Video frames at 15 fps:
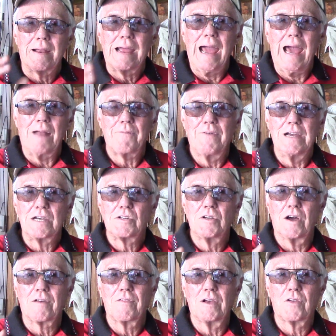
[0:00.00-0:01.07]
Catfish
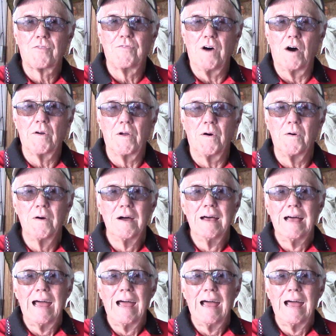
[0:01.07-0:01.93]
took this photo,